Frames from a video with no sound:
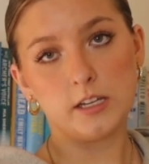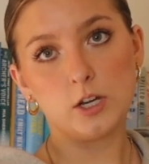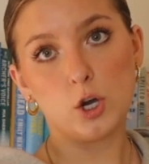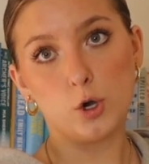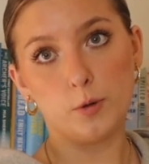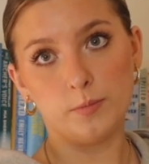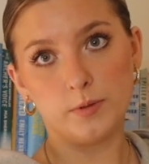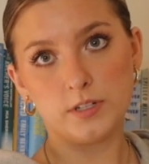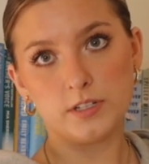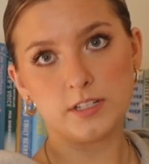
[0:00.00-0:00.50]

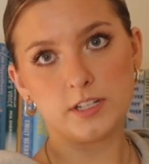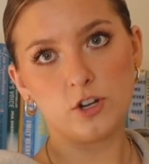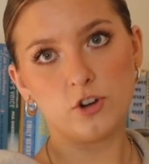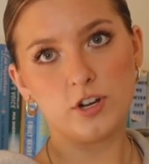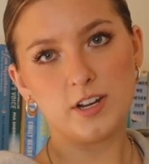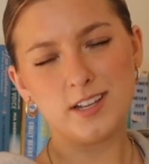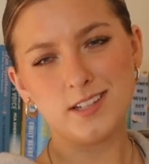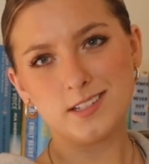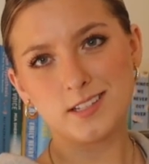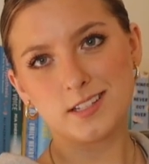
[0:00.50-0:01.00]
Hopeless
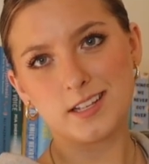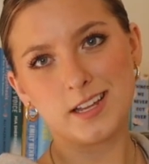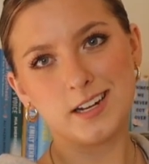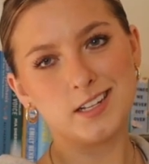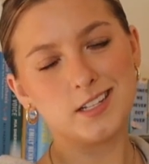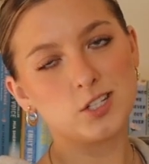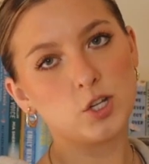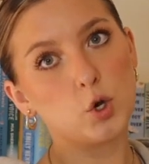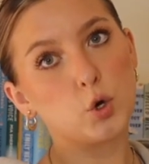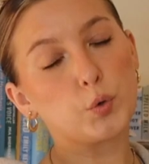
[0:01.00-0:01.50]
series. It
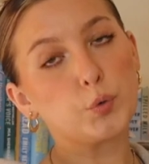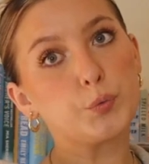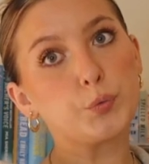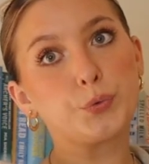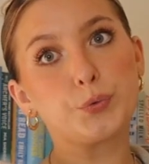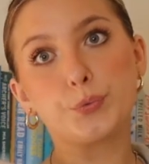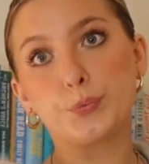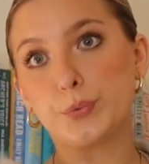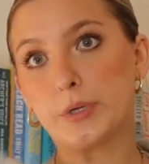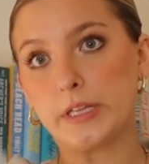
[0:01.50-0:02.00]
is
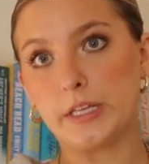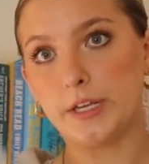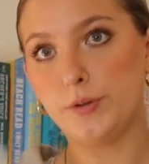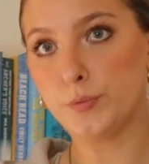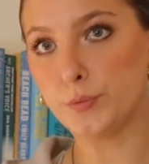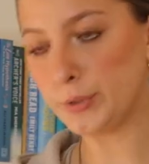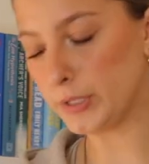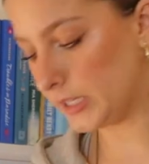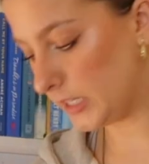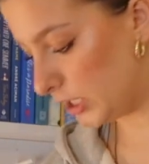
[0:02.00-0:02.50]
really,
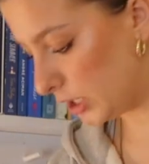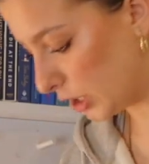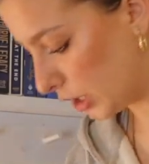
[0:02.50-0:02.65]
really